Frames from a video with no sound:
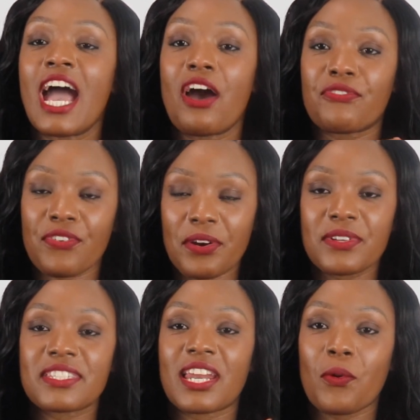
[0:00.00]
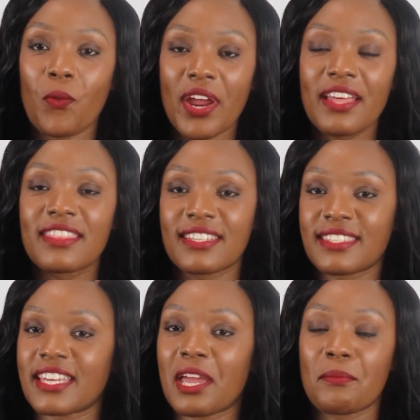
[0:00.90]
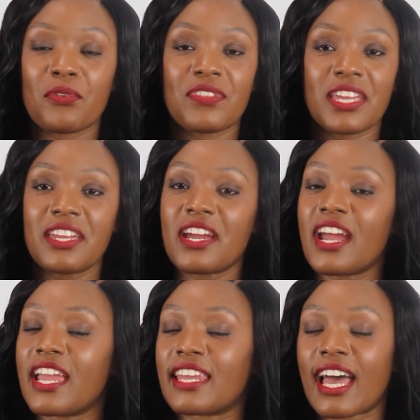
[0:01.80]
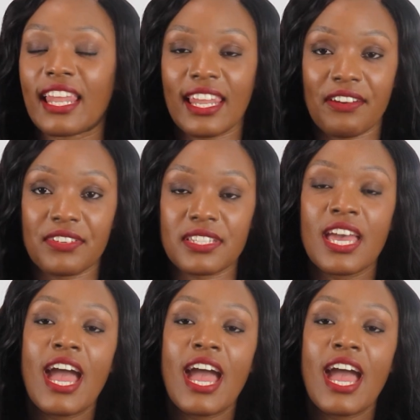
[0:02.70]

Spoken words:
a fragrance that I wear this time of the year and I love it.